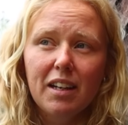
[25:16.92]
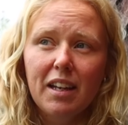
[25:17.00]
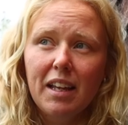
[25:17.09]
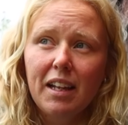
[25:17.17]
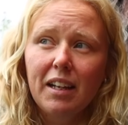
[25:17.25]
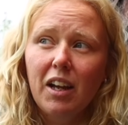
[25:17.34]

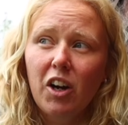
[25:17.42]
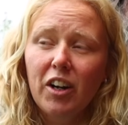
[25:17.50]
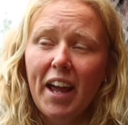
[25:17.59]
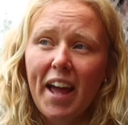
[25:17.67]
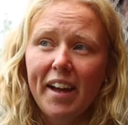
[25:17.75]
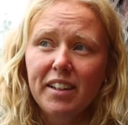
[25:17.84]
in our
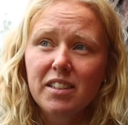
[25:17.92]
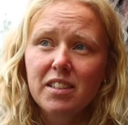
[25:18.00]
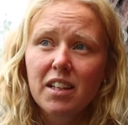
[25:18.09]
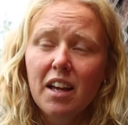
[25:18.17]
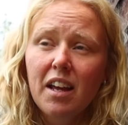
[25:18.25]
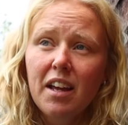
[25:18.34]

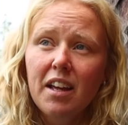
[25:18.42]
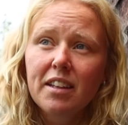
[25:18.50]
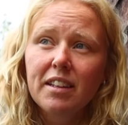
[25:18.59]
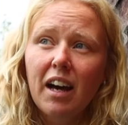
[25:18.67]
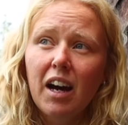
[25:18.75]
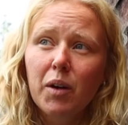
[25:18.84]
heads
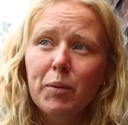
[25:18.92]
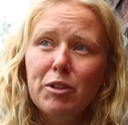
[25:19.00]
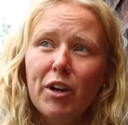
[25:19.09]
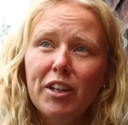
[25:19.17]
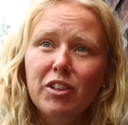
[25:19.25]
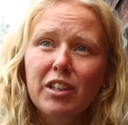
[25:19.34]
that we
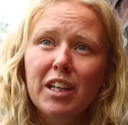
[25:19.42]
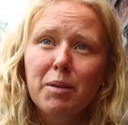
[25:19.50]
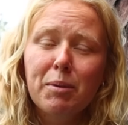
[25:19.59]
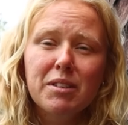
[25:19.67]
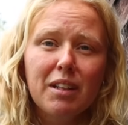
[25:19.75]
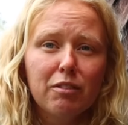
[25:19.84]
try to
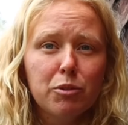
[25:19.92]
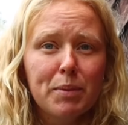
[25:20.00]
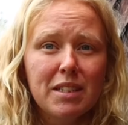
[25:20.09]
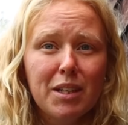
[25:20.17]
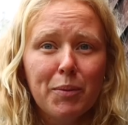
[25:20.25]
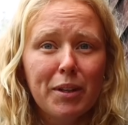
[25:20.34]
keep ourselves
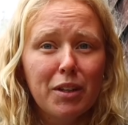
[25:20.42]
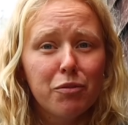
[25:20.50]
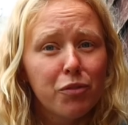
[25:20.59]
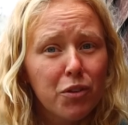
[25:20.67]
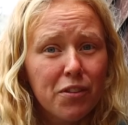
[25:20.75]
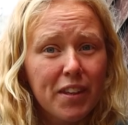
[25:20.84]
busy with the
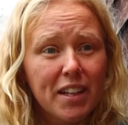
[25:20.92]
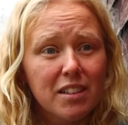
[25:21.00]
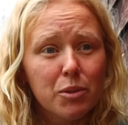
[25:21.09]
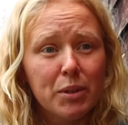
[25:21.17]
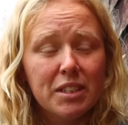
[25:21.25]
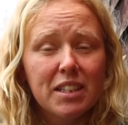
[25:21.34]
fun
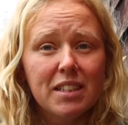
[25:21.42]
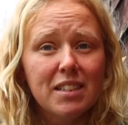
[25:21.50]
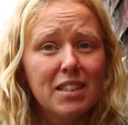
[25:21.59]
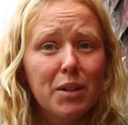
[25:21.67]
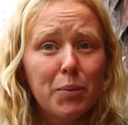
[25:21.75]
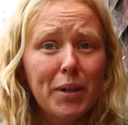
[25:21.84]
things, which is
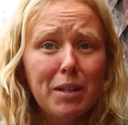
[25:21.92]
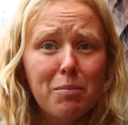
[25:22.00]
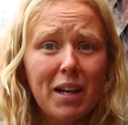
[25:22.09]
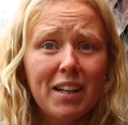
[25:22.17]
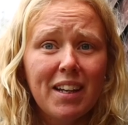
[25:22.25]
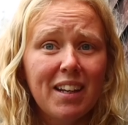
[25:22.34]
the wedding
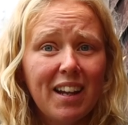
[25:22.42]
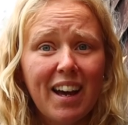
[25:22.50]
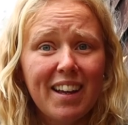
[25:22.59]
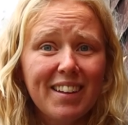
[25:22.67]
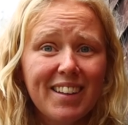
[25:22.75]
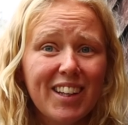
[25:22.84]
planning
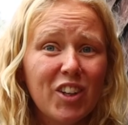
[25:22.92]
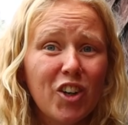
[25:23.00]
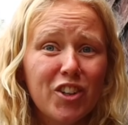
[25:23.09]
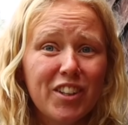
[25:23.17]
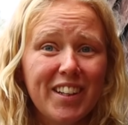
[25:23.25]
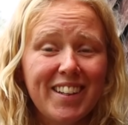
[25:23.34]
and the
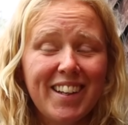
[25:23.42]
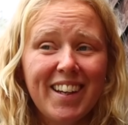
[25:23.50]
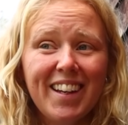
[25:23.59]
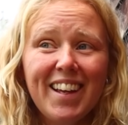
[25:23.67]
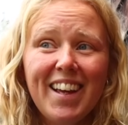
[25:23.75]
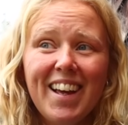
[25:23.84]

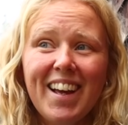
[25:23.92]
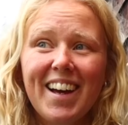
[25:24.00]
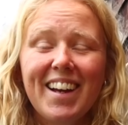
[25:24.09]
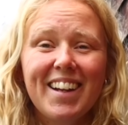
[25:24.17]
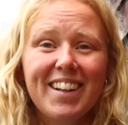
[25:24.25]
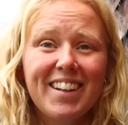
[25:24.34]
gardening,
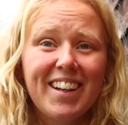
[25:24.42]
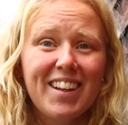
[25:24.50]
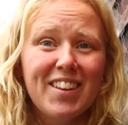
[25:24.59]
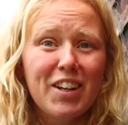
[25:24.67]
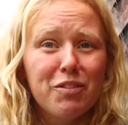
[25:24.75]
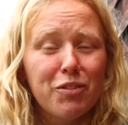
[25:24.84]
and
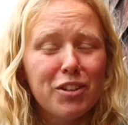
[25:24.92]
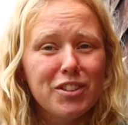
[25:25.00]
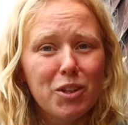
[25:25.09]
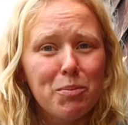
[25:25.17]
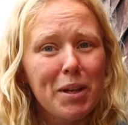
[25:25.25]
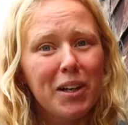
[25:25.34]
therefore it's
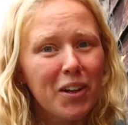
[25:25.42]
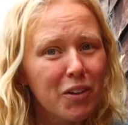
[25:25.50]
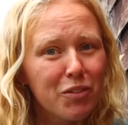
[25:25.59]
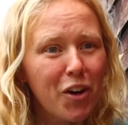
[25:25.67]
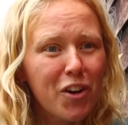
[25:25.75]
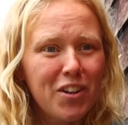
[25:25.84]
going to be a lot
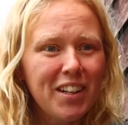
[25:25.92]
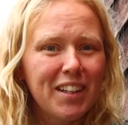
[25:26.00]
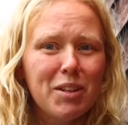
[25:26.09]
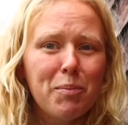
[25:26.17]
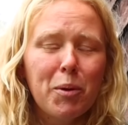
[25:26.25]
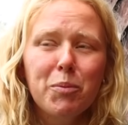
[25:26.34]
of gardening
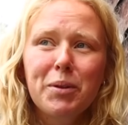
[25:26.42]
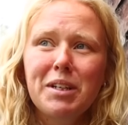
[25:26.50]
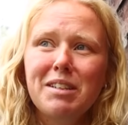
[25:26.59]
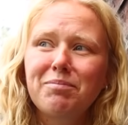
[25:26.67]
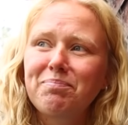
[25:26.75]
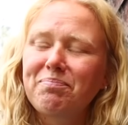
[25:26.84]
at the
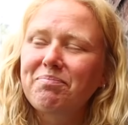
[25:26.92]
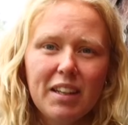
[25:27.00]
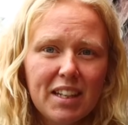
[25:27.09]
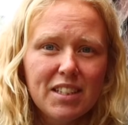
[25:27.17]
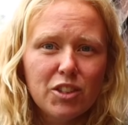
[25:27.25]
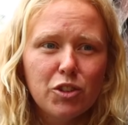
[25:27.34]
moment.
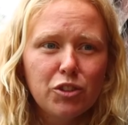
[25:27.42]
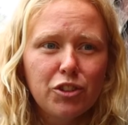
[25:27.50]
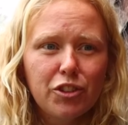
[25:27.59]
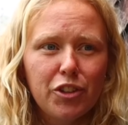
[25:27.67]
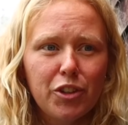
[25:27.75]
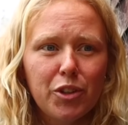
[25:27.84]
It is good
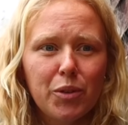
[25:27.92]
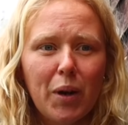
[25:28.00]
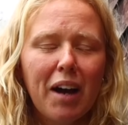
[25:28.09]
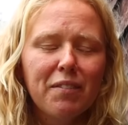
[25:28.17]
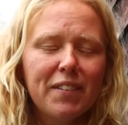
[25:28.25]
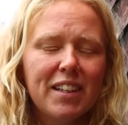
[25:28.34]
to
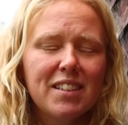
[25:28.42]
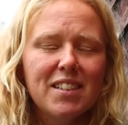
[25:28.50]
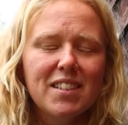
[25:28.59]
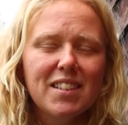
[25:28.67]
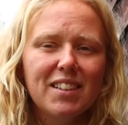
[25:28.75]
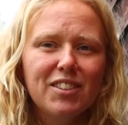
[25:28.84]
have
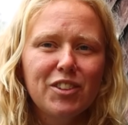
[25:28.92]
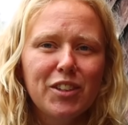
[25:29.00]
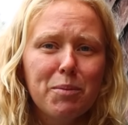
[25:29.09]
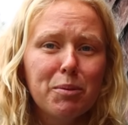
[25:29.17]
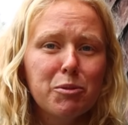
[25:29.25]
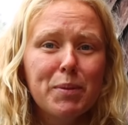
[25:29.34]
this to
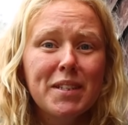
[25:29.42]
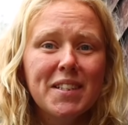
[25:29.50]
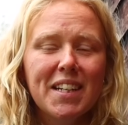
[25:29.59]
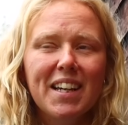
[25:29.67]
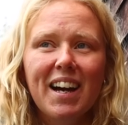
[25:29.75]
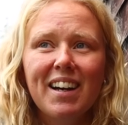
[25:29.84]
keep us
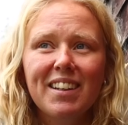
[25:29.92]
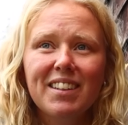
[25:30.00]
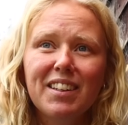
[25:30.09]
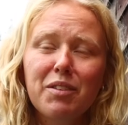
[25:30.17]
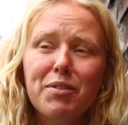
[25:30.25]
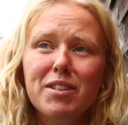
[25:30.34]
busy,
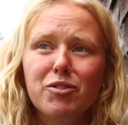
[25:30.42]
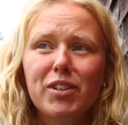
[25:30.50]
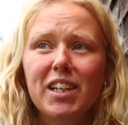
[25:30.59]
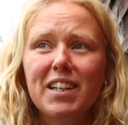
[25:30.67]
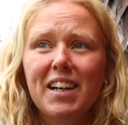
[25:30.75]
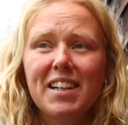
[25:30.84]
and it feels
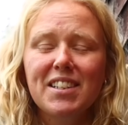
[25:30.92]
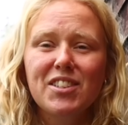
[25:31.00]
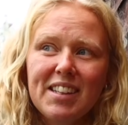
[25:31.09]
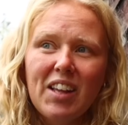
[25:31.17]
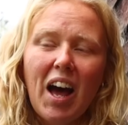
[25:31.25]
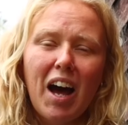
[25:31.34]
really nice
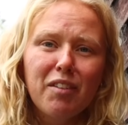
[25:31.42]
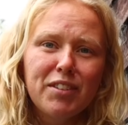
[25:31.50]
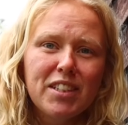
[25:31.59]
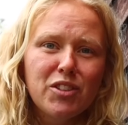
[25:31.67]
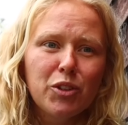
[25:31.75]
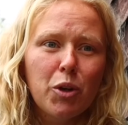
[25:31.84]
to have
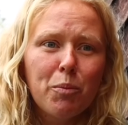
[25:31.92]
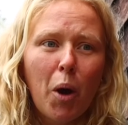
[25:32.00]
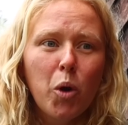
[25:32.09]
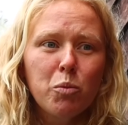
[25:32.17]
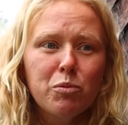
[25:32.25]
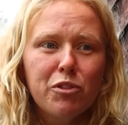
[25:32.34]
this to come
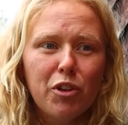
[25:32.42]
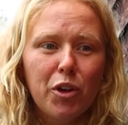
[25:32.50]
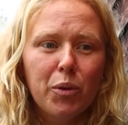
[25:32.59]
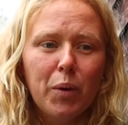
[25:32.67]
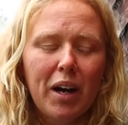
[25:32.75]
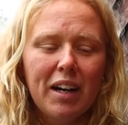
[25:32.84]
home
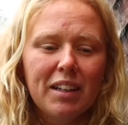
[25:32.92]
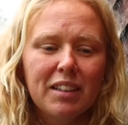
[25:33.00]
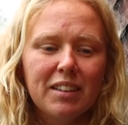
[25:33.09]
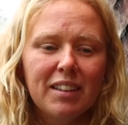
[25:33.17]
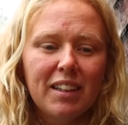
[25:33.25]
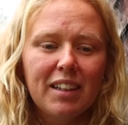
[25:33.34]
to,
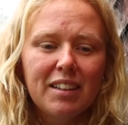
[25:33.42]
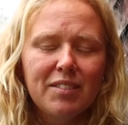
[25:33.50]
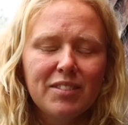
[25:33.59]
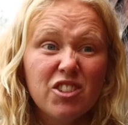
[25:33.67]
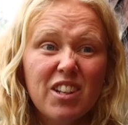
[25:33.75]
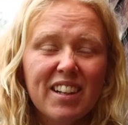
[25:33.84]
and
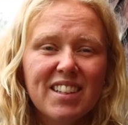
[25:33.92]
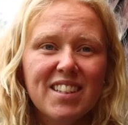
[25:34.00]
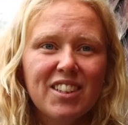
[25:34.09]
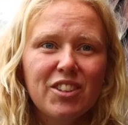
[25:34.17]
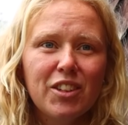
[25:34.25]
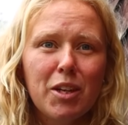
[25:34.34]
just like I
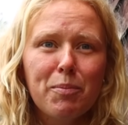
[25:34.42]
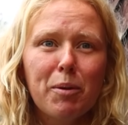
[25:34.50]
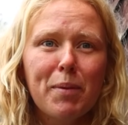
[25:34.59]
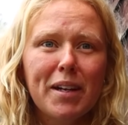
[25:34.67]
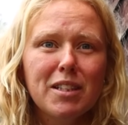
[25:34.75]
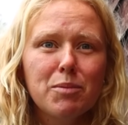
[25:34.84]
said, to keep our
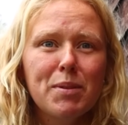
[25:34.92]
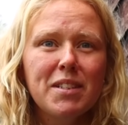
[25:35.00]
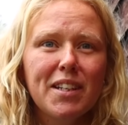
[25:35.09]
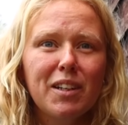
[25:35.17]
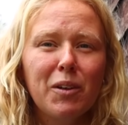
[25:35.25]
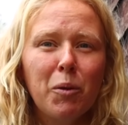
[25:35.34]
minds
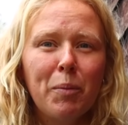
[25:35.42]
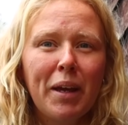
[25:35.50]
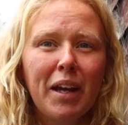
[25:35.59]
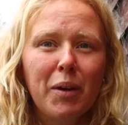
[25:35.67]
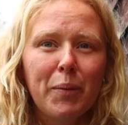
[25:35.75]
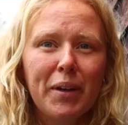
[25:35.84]
busy a little
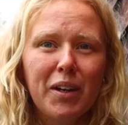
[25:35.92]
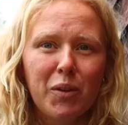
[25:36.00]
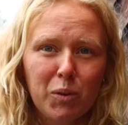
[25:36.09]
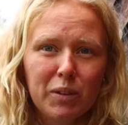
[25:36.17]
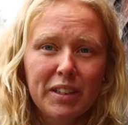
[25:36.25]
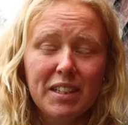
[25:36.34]
bit with
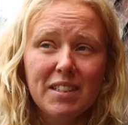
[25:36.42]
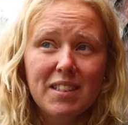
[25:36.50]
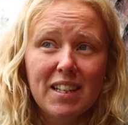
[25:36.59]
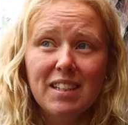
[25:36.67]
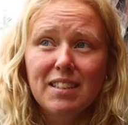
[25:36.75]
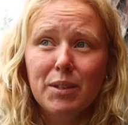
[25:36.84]
all these
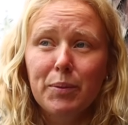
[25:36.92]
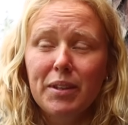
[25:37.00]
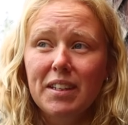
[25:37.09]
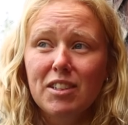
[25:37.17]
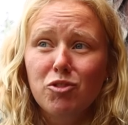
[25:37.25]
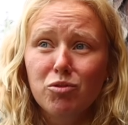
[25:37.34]
things that we
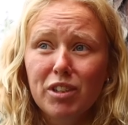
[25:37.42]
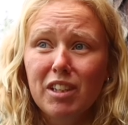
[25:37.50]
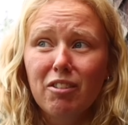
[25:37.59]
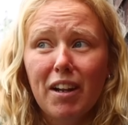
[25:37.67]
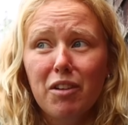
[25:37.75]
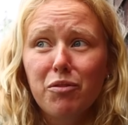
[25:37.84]
think is
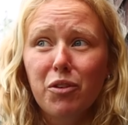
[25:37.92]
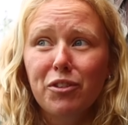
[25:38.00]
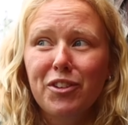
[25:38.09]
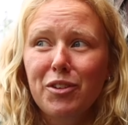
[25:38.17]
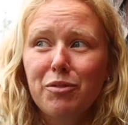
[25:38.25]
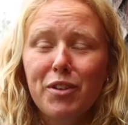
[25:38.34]
really, really fun
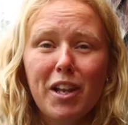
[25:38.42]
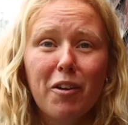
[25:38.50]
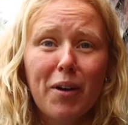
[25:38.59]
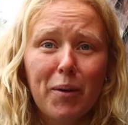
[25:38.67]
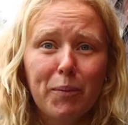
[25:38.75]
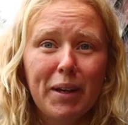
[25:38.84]
to fiddle
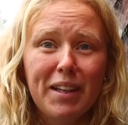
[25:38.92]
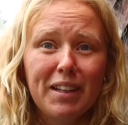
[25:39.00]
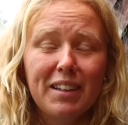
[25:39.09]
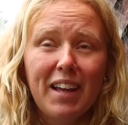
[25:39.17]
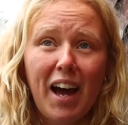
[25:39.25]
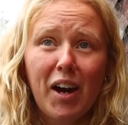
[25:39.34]
around with
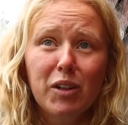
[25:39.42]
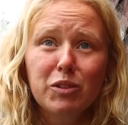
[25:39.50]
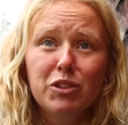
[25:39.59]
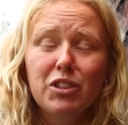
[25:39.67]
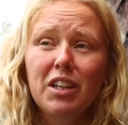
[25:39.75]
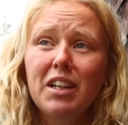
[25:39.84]
in the
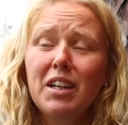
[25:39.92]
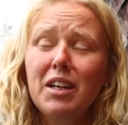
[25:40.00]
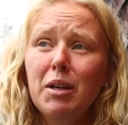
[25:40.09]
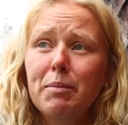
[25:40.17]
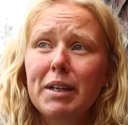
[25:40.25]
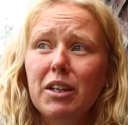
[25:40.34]
house,
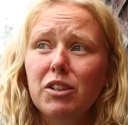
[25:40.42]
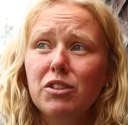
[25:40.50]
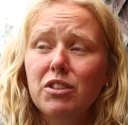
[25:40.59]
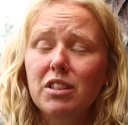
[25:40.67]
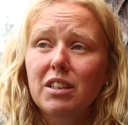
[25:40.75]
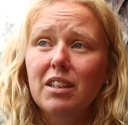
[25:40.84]

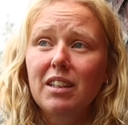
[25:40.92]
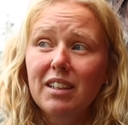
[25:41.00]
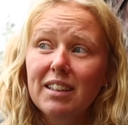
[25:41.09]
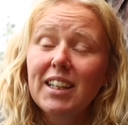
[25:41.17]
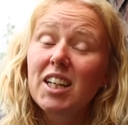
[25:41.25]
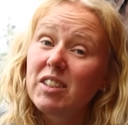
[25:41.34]
because
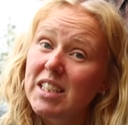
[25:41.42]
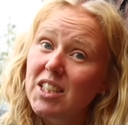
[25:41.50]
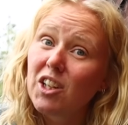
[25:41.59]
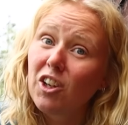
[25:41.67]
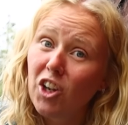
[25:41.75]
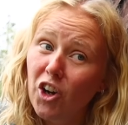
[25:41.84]
there is
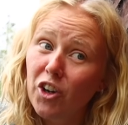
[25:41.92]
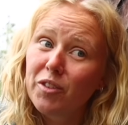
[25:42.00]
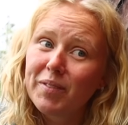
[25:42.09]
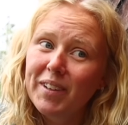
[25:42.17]
a lot.